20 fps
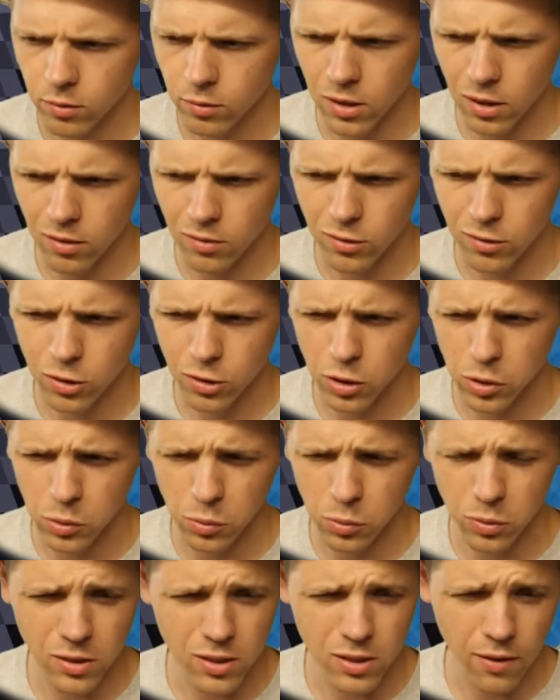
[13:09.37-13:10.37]
that, 2
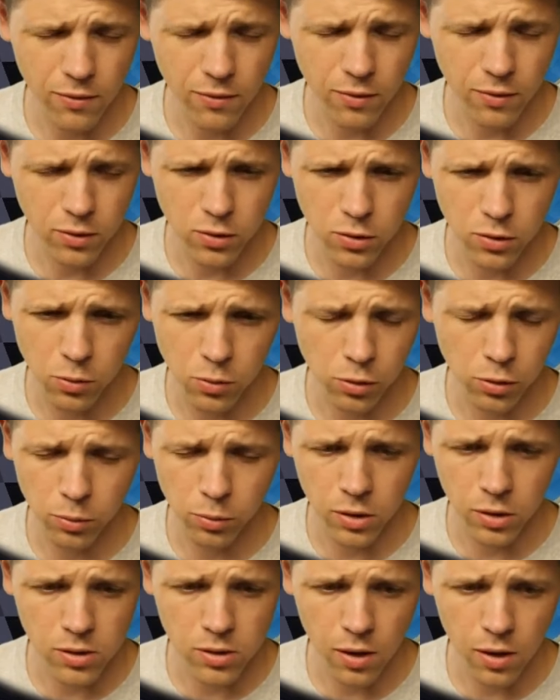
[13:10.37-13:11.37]
in 7, 2 or
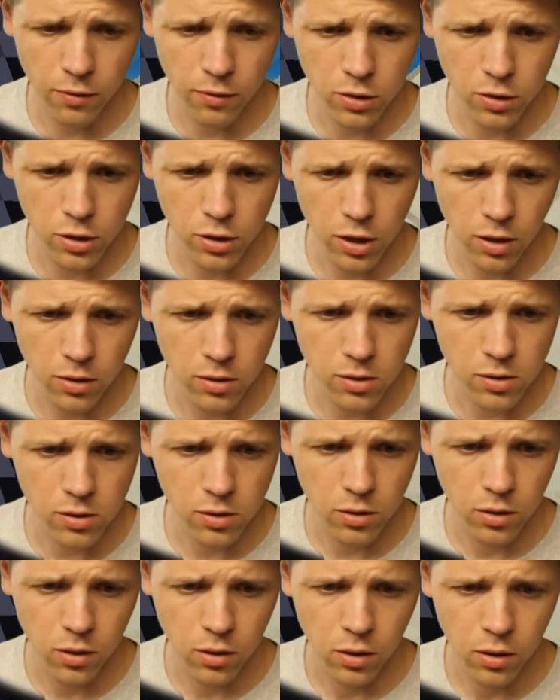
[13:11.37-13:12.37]
3 in 7 chance
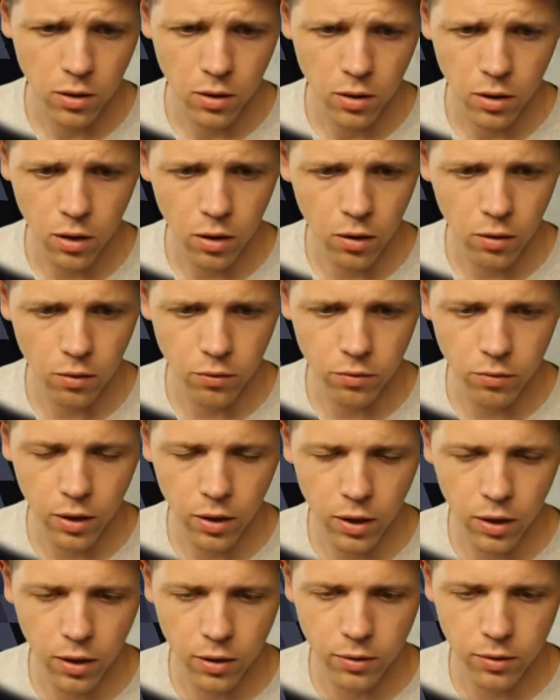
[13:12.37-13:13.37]

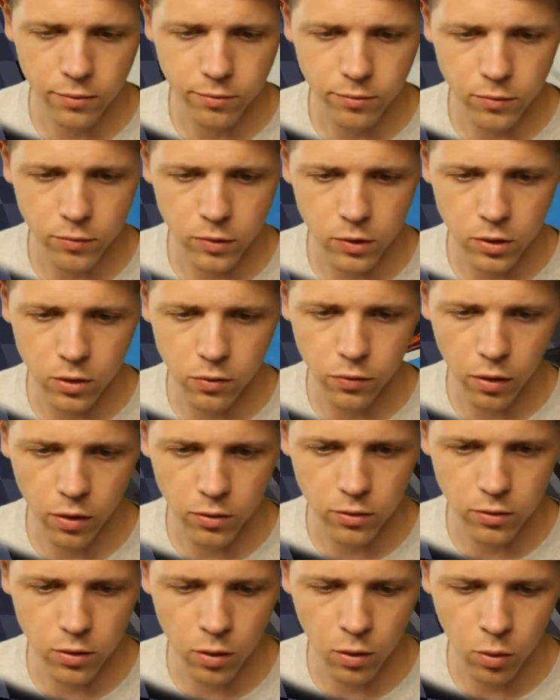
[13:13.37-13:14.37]
of
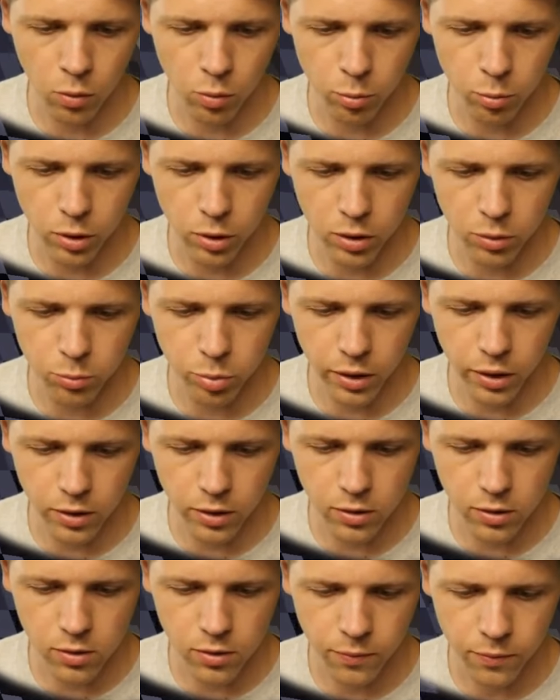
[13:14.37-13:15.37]
default stone being
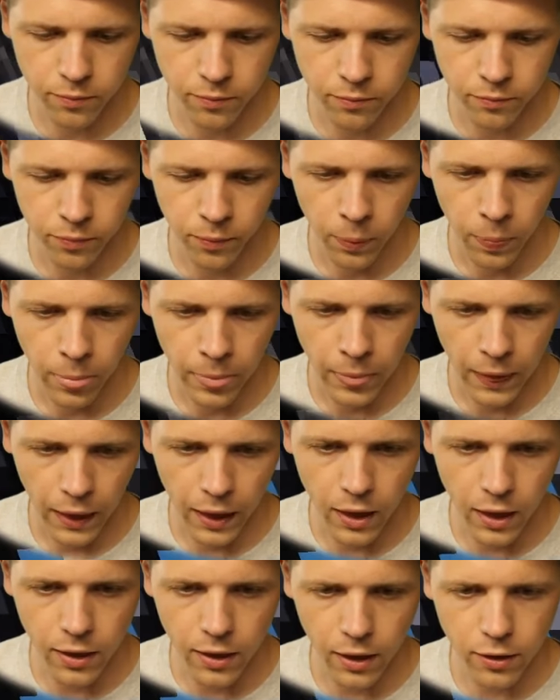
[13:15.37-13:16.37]
placed.
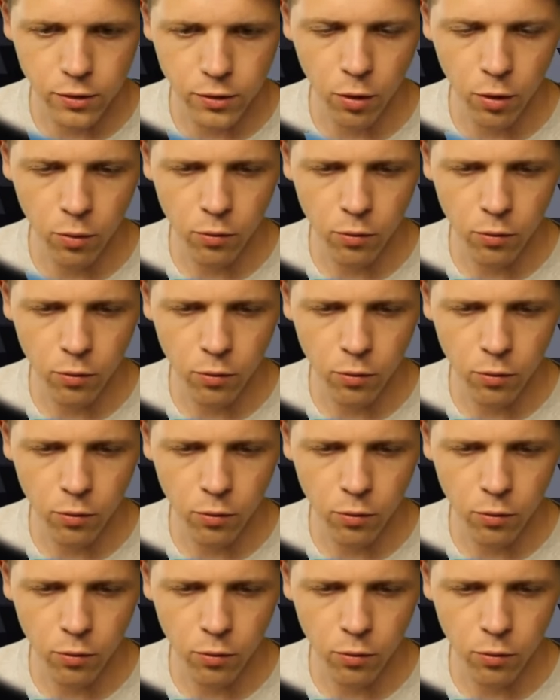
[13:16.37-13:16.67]
And I don't